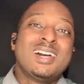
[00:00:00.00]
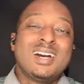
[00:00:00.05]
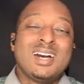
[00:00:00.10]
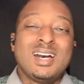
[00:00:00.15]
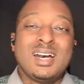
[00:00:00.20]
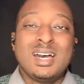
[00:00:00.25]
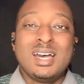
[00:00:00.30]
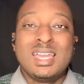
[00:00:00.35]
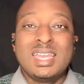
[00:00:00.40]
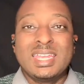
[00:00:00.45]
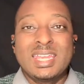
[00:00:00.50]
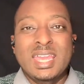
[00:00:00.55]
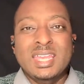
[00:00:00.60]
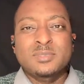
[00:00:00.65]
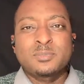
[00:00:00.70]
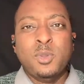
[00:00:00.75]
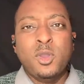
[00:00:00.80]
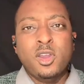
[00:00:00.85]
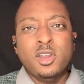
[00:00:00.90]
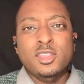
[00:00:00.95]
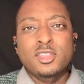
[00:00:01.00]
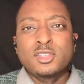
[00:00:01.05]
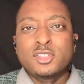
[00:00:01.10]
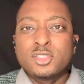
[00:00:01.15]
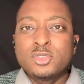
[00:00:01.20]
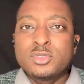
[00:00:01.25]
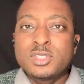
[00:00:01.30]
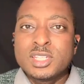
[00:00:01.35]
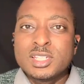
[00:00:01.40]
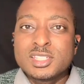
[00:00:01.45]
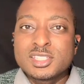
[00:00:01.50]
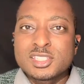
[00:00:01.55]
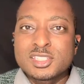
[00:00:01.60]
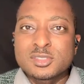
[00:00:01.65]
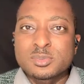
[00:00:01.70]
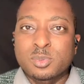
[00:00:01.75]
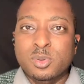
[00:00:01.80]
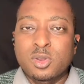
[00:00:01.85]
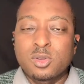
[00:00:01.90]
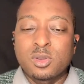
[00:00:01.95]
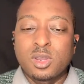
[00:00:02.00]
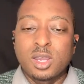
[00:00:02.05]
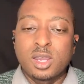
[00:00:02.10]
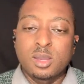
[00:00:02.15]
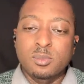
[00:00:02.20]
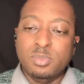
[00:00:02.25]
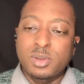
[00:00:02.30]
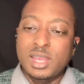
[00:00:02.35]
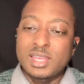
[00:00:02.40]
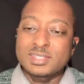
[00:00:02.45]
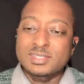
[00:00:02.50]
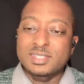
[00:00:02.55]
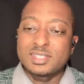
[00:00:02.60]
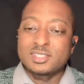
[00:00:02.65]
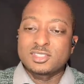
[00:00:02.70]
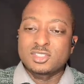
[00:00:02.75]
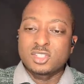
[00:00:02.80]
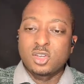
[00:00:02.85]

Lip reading: And that's part of the due diligence process.